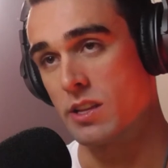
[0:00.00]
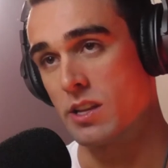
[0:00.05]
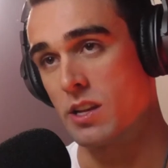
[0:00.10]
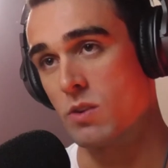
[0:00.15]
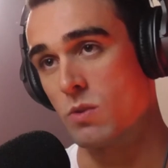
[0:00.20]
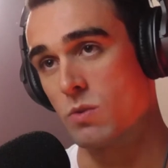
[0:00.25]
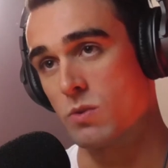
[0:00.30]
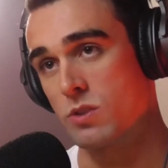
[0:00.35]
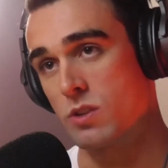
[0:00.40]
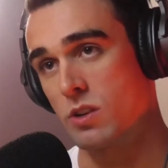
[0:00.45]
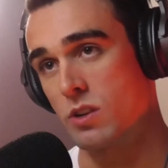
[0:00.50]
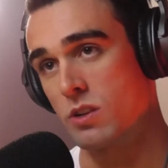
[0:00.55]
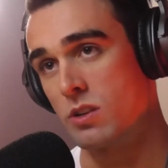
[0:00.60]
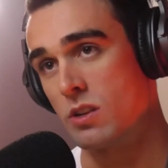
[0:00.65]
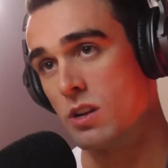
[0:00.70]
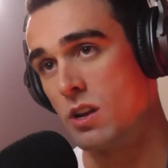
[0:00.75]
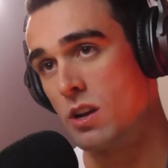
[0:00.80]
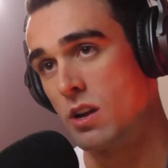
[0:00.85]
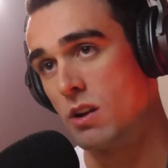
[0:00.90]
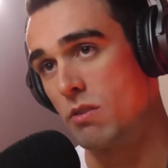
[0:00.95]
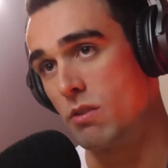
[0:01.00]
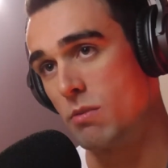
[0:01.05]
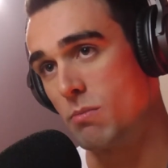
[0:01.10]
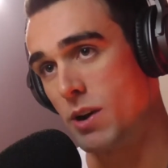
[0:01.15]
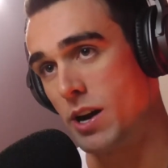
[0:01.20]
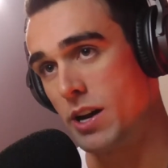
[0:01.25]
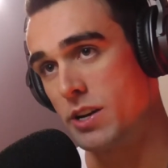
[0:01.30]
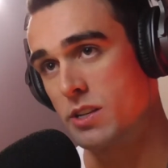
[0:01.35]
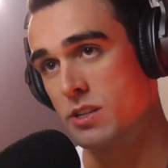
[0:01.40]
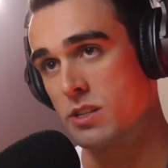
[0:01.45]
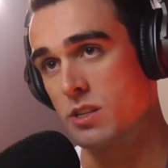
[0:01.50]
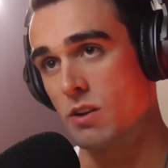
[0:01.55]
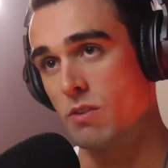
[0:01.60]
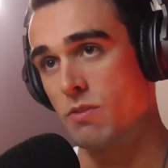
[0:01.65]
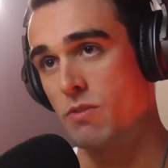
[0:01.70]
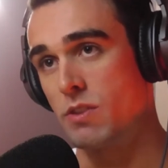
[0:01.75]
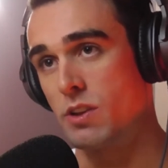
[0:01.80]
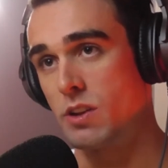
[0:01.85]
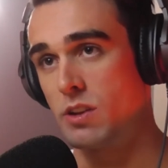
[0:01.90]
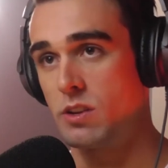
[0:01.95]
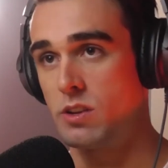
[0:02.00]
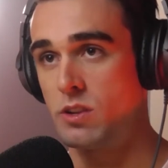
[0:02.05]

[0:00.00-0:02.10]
and then also remind yourself that